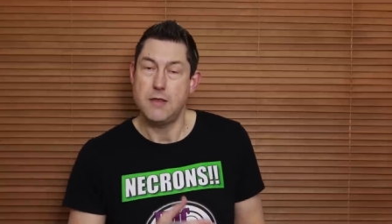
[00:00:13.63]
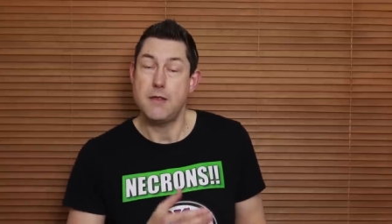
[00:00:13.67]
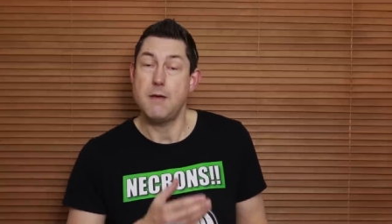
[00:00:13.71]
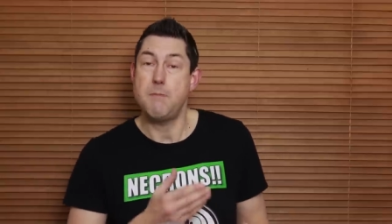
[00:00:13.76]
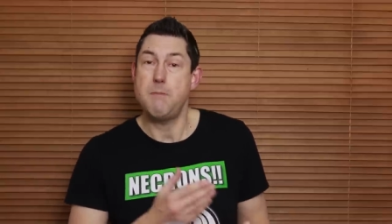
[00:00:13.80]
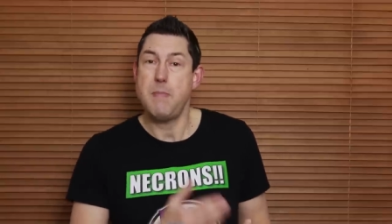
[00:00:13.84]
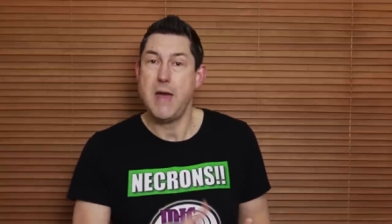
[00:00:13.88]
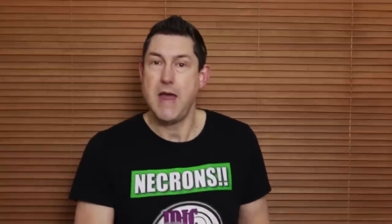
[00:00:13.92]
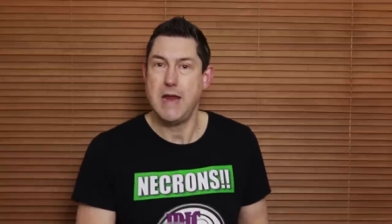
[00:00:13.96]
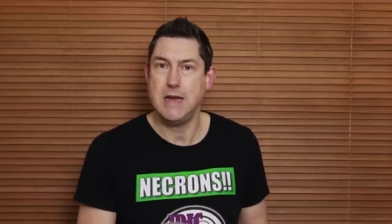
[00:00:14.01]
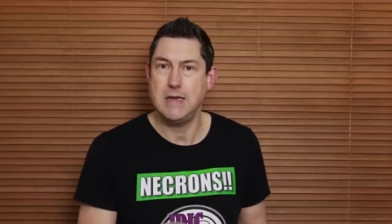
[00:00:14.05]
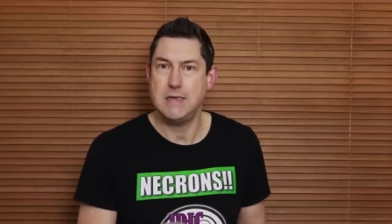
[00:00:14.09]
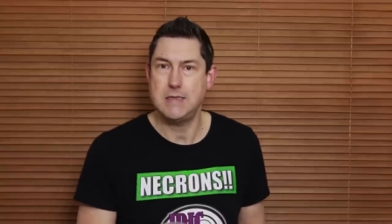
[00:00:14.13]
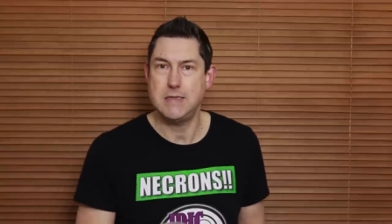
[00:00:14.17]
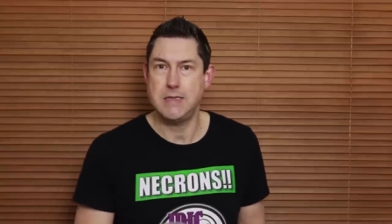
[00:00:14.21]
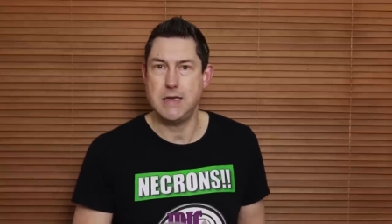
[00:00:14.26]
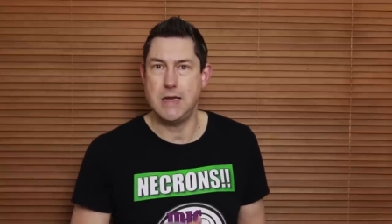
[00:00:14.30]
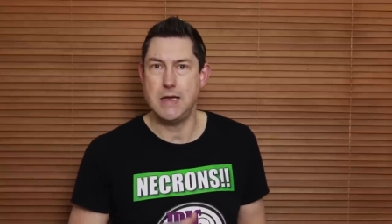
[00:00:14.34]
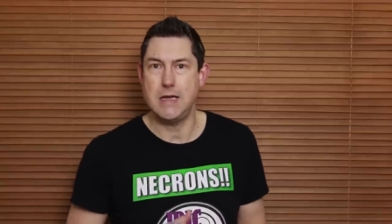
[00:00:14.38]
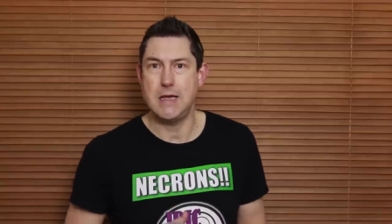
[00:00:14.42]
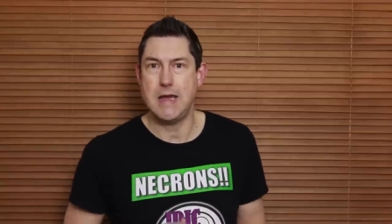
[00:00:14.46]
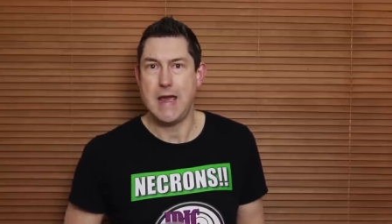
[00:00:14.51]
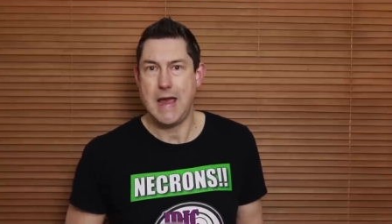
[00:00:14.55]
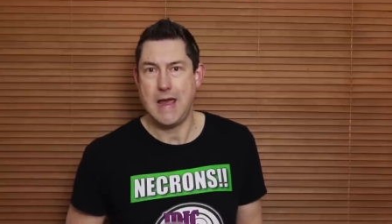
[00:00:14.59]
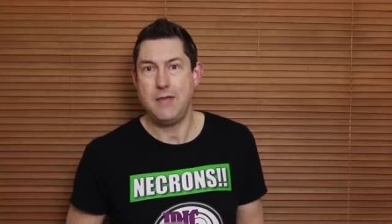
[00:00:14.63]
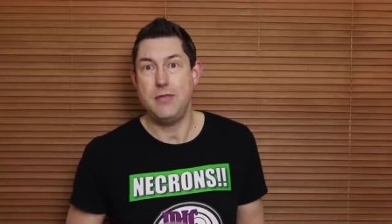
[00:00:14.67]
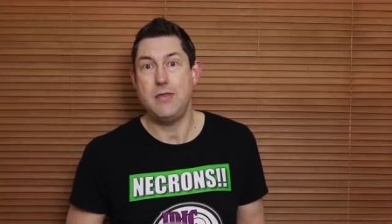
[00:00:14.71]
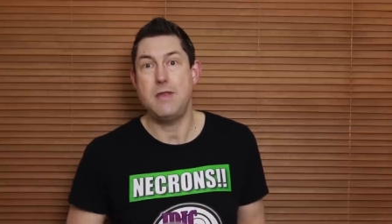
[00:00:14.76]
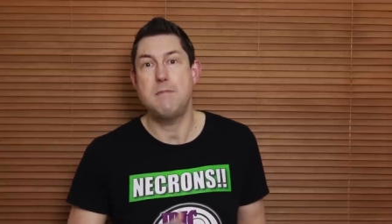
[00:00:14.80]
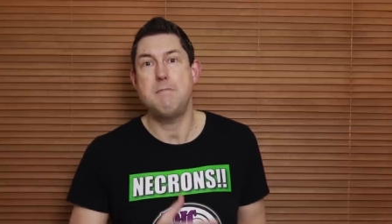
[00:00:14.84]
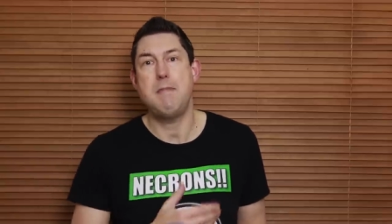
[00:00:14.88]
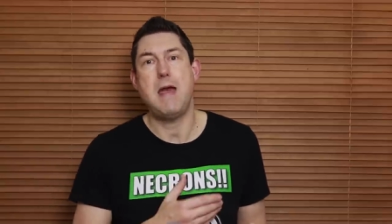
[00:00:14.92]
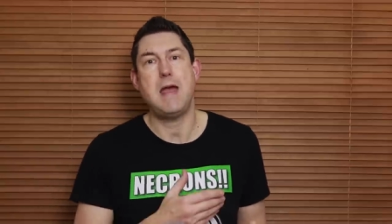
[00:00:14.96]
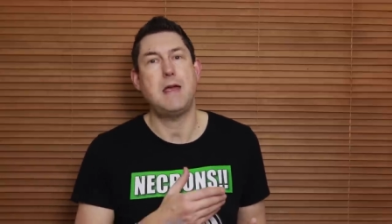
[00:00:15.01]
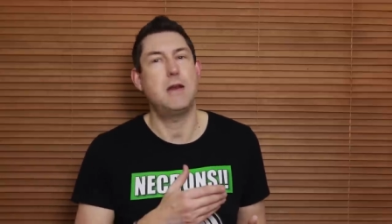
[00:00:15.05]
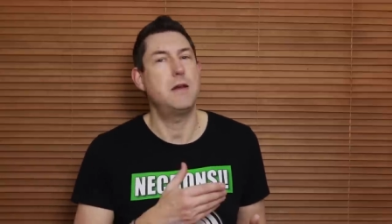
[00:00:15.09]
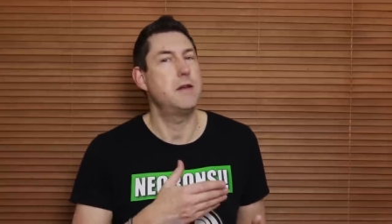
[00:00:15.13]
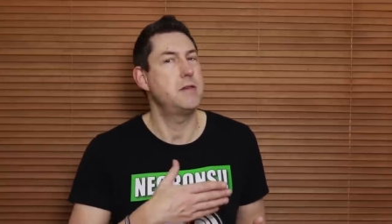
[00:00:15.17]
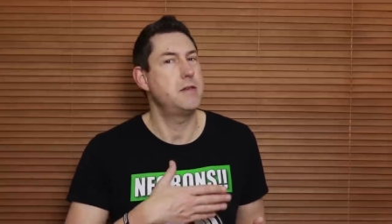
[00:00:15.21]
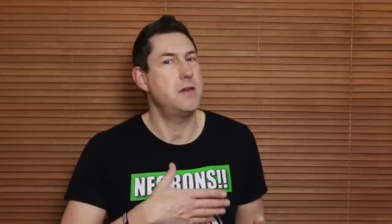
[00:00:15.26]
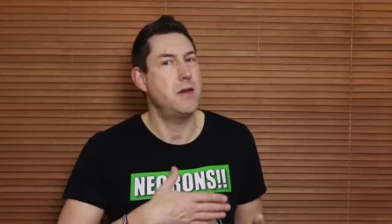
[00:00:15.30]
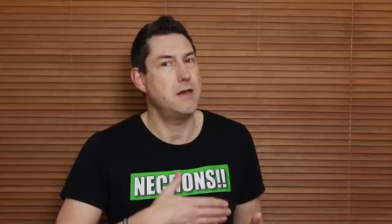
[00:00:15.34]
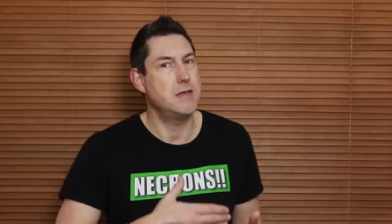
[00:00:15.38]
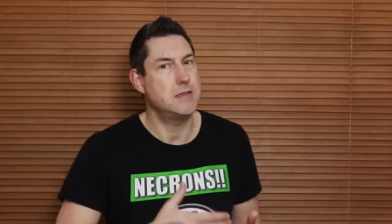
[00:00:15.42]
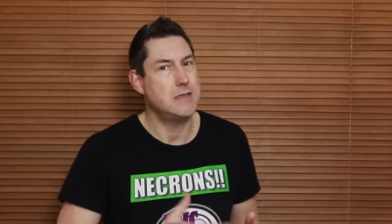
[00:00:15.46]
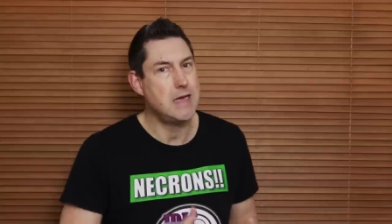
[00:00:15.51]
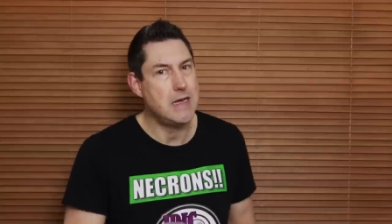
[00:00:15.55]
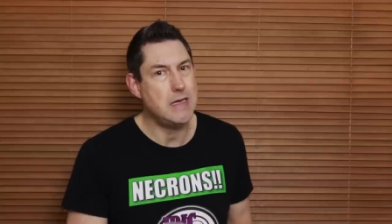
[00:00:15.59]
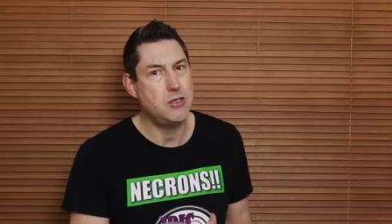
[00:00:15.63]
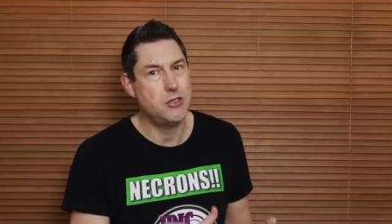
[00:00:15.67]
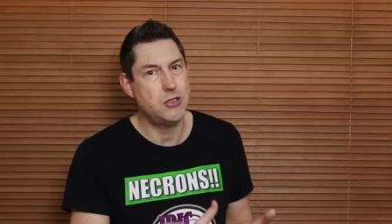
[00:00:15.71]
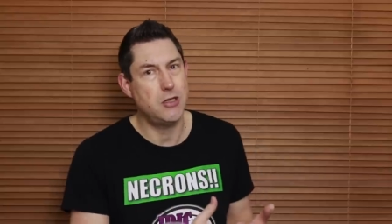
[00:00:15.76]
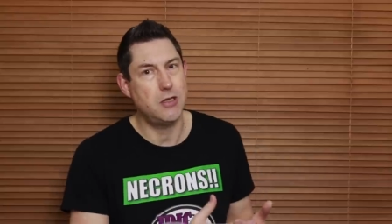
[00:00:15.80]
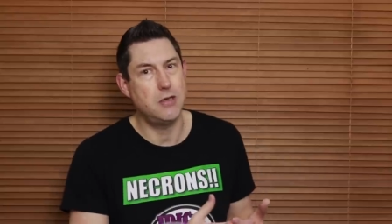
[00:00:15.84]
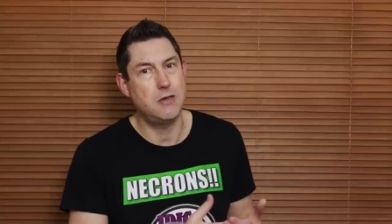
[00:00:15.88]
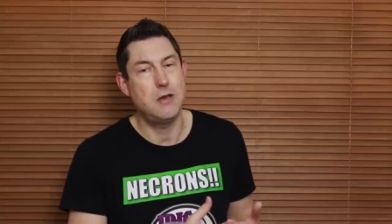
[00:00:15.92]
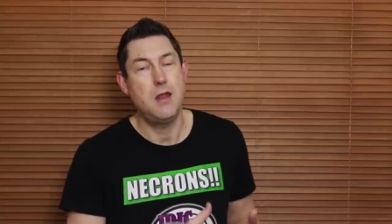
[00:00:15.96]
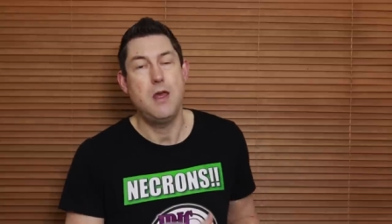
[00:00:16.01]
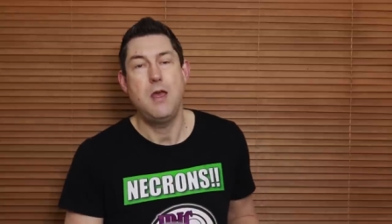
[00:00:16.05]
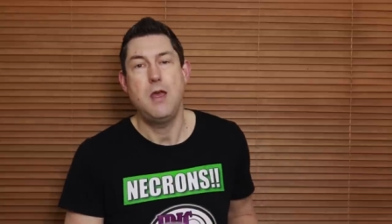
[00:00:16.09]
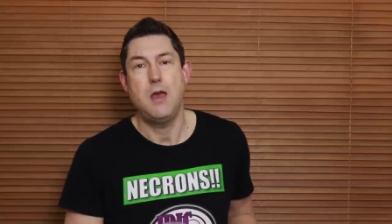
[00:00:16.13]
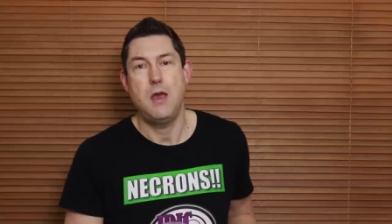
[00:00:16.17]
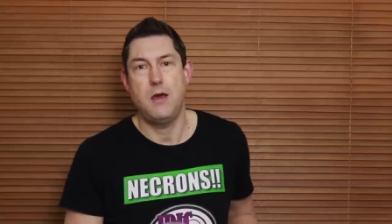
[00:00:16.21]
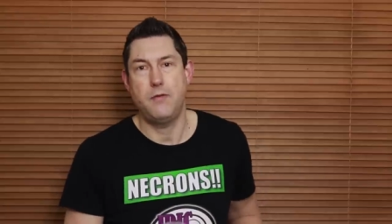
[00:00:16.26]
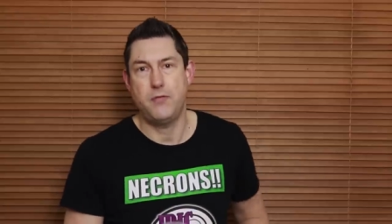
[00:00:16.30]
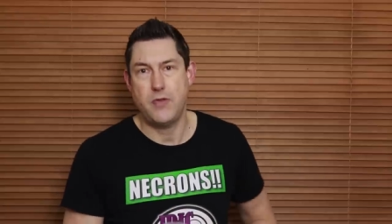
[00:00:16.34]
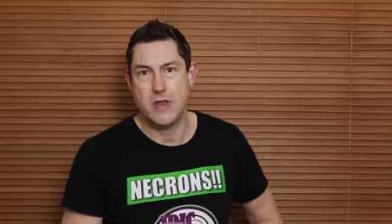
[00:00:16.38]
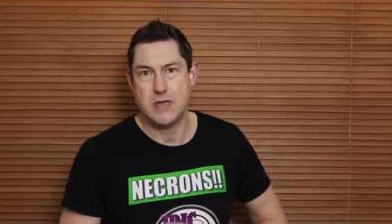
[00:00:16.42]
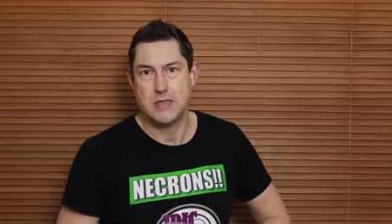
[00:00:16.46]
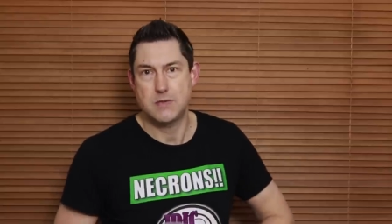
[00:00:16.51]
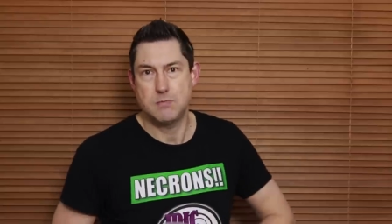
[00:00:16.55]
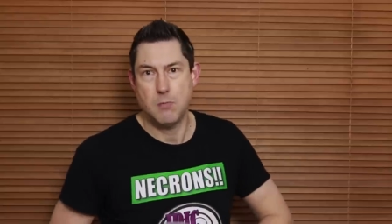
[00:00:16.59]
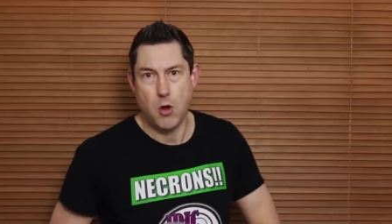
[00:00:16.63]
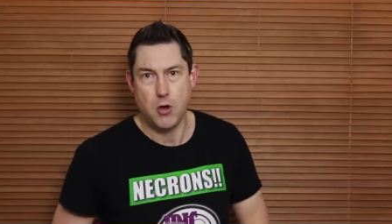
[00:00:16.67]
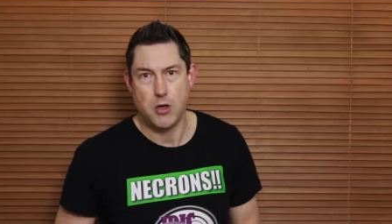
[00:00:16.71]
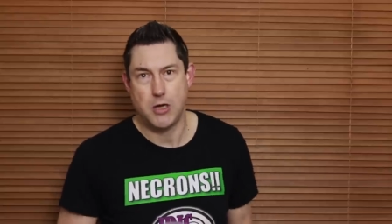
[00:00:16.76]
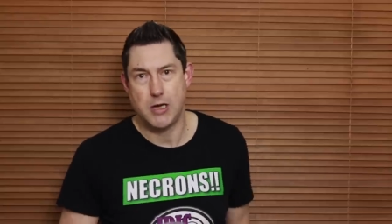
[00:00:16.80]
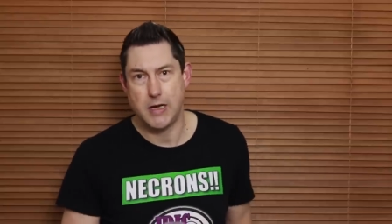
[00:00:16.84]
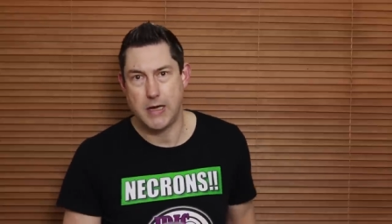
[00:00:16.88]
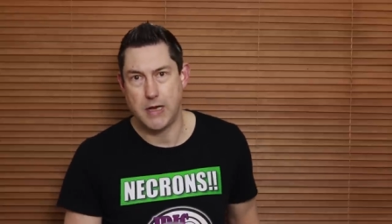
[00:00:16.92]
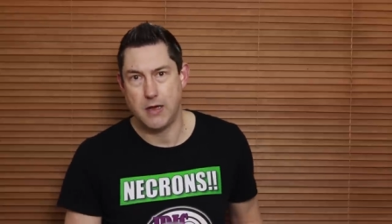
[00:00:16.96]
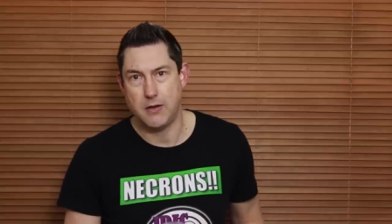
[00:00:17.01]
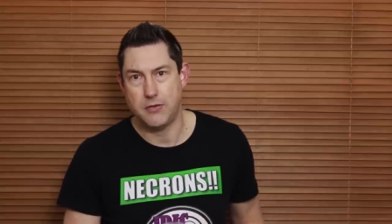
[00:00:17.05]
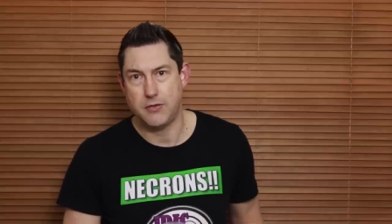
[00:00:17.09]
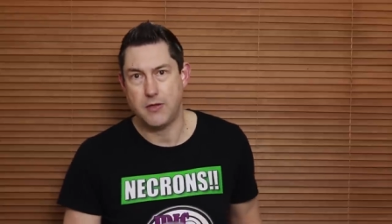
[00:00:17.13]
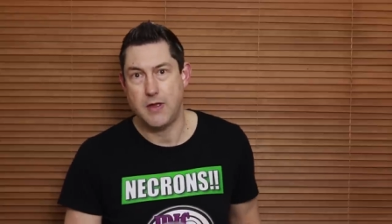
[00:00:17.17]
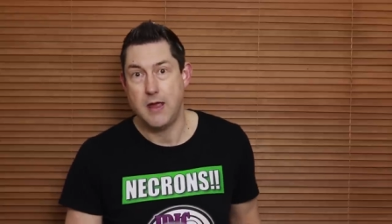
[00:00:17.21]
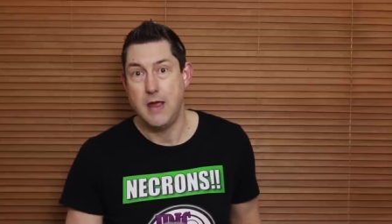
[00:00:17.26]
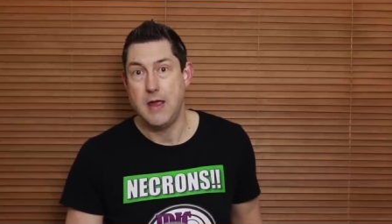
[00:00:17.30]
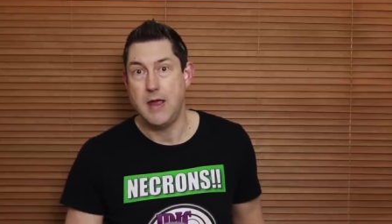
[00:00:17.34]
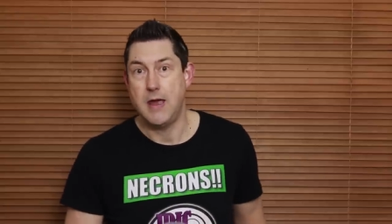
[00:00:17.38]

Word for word: the painting and the magnetization of this monolith